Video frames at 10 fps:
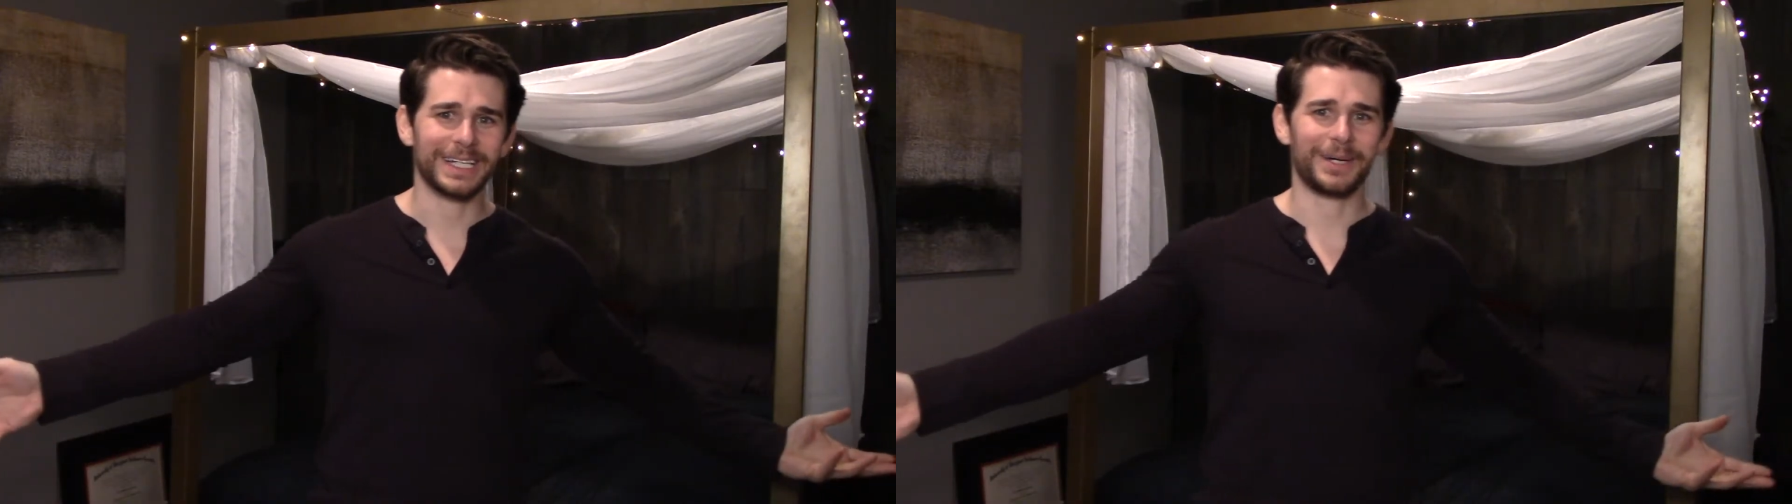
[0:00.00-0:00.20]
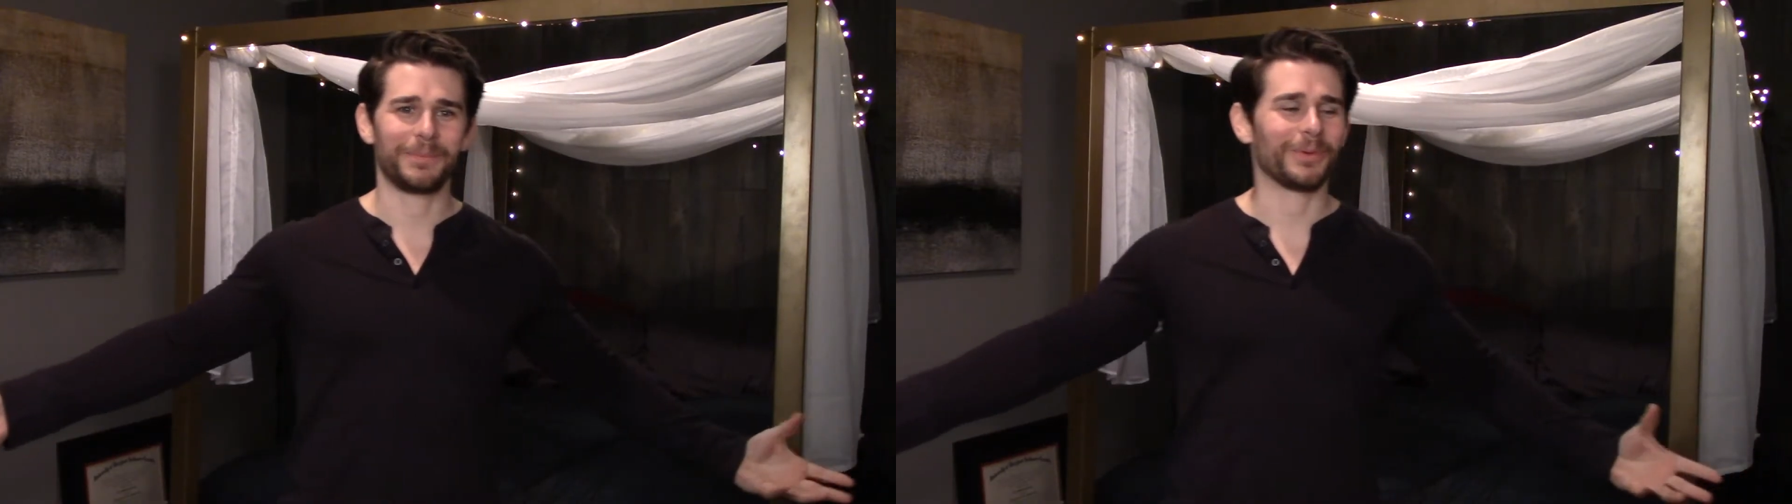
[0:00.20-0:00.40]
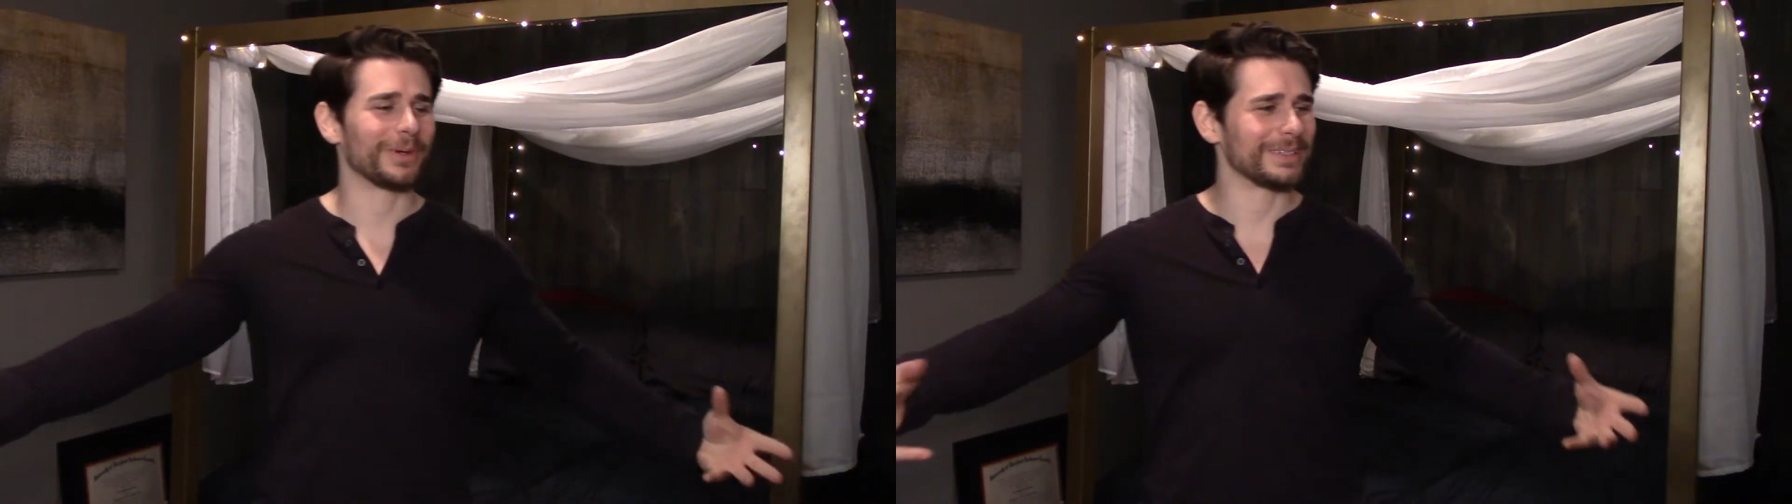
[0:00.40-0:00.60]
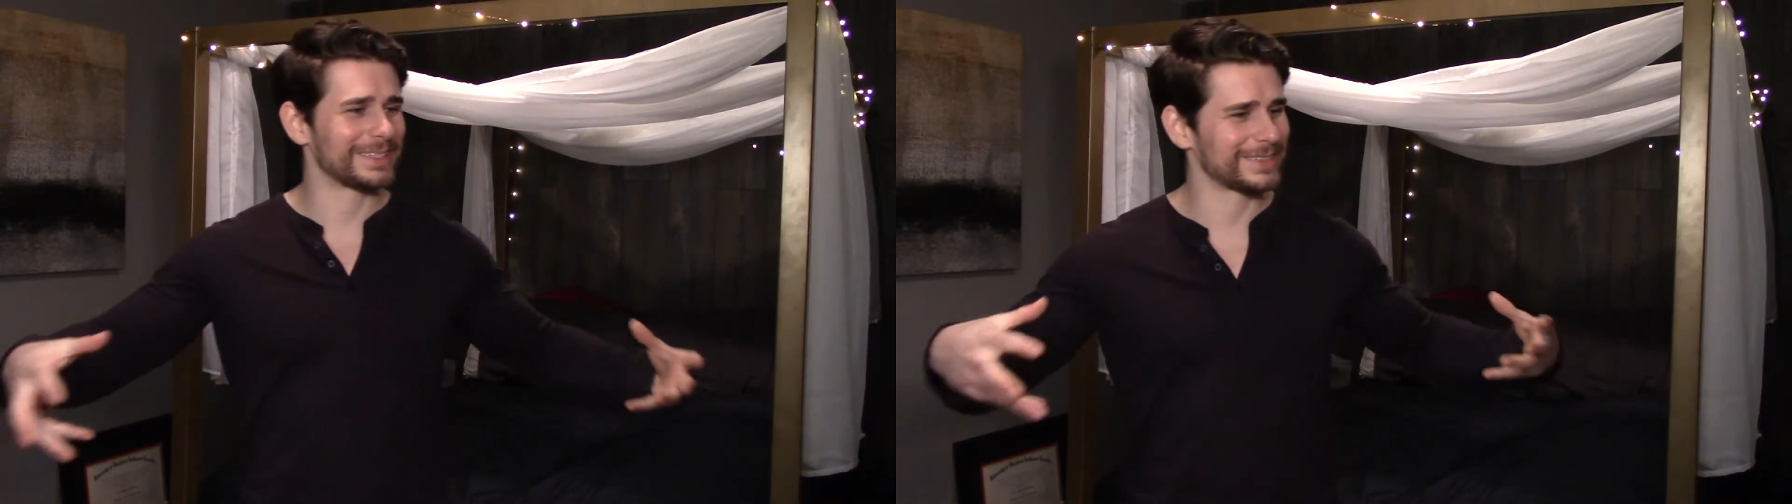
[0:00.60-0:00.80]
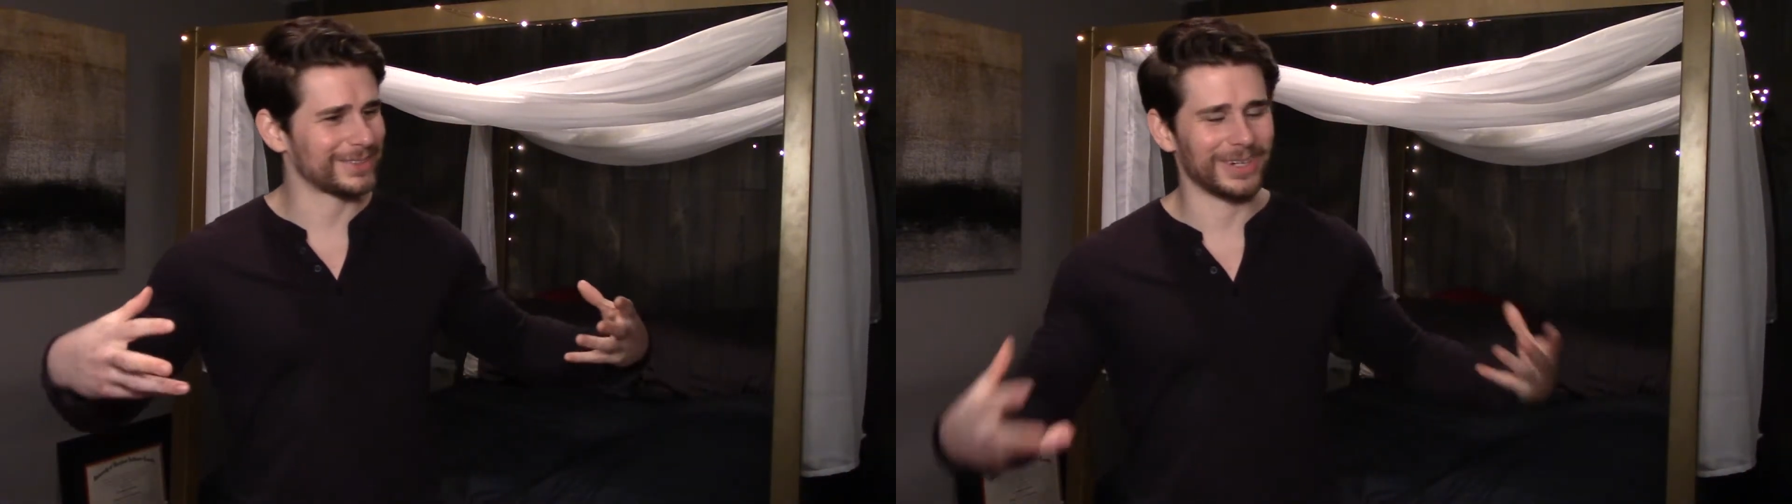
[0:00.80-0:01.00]
up, or
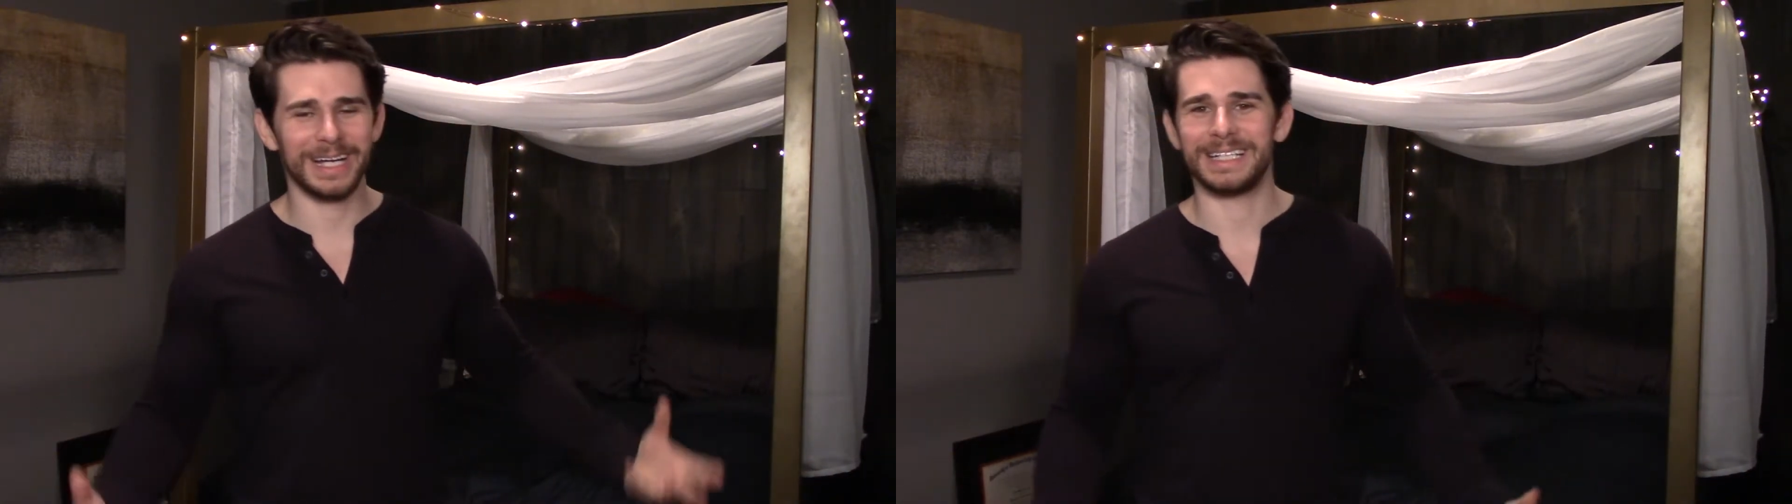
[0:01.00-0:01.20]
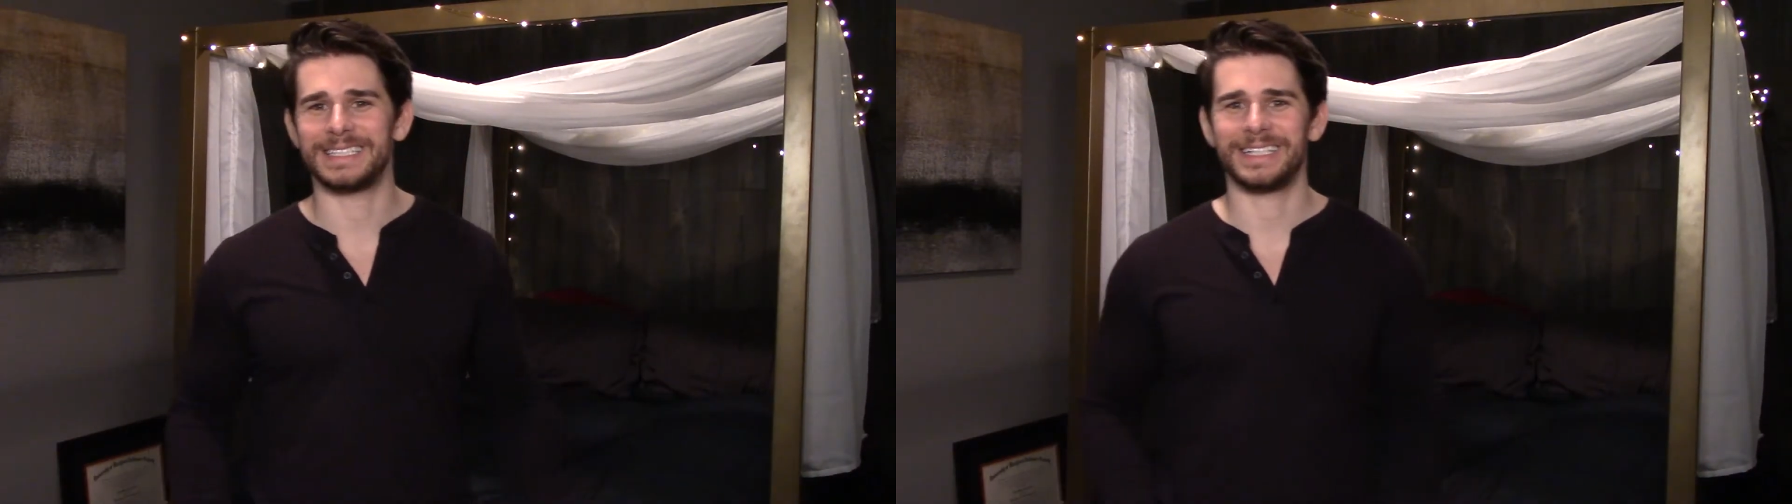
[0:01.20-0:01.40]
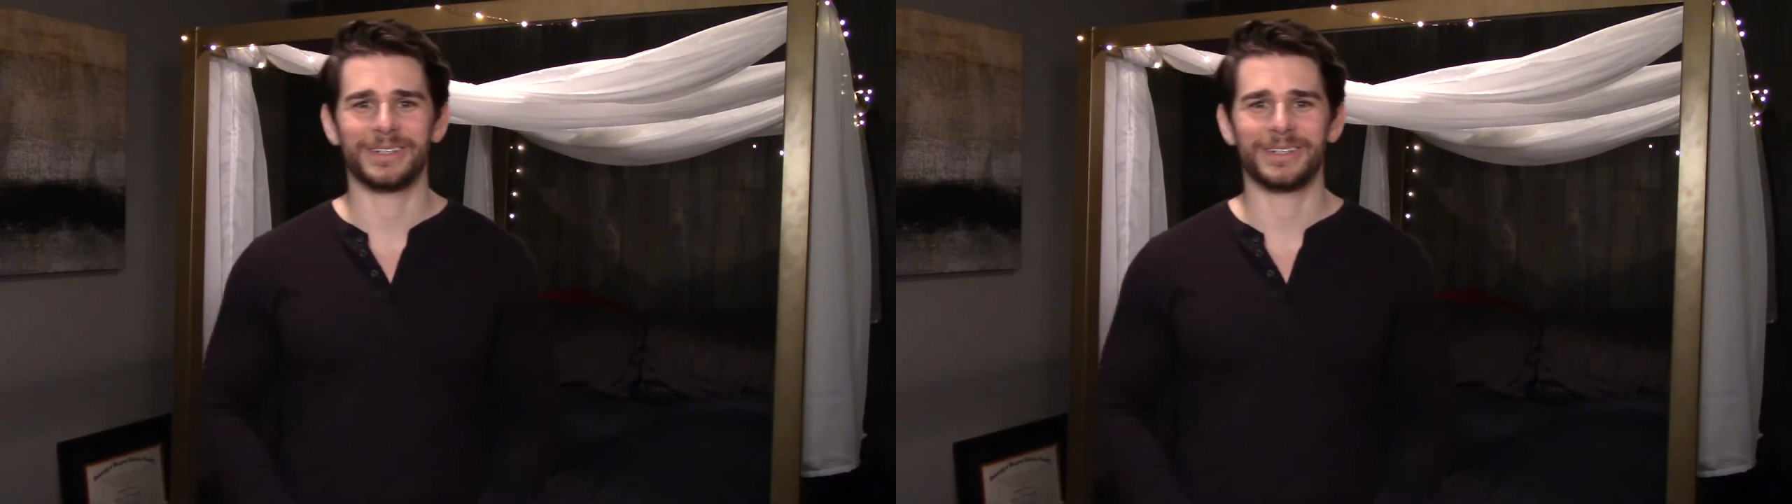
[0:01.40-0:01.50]
it's crazy,